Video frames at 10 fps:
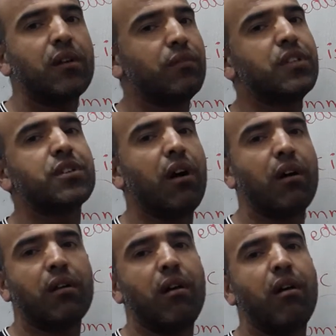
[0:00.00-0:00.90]
which
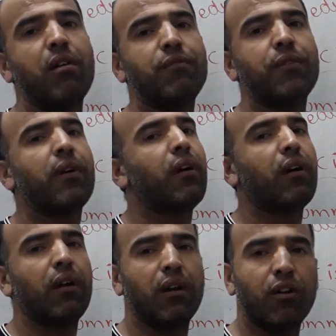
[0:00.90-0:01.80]
are of
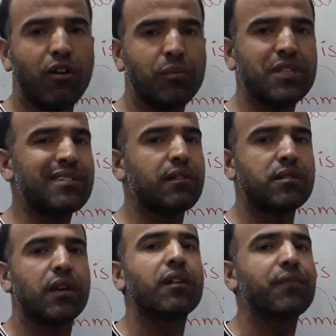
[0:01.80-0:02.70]
enormous
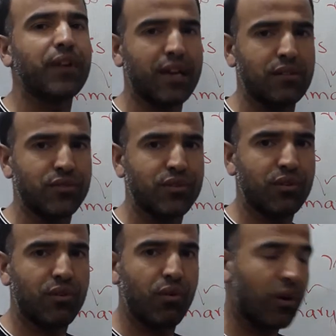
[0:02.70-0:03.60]
significance.
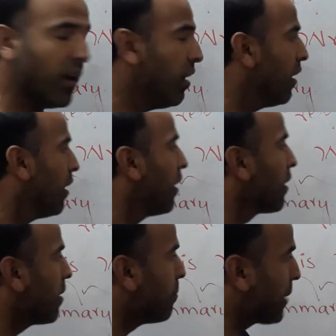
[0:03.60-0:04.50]
Okay,
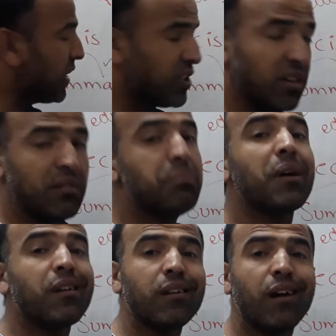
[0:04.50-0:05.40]
compression,
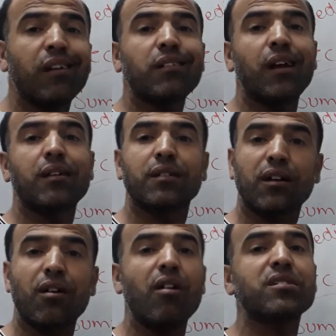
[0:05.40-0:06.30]
but not at the
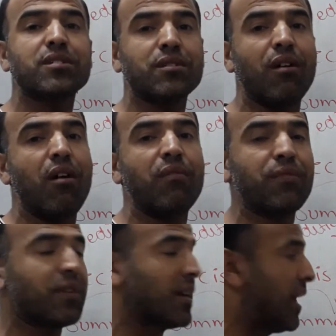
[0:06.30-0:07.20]
cost of
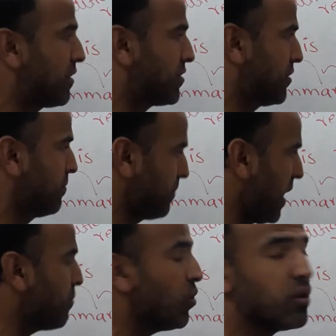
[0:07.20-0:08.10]
clarity.
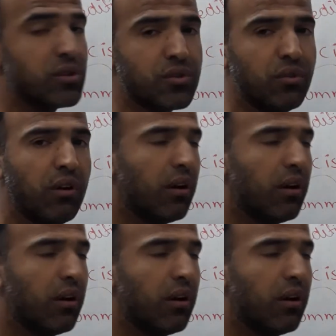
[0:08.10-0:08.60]
I'm going to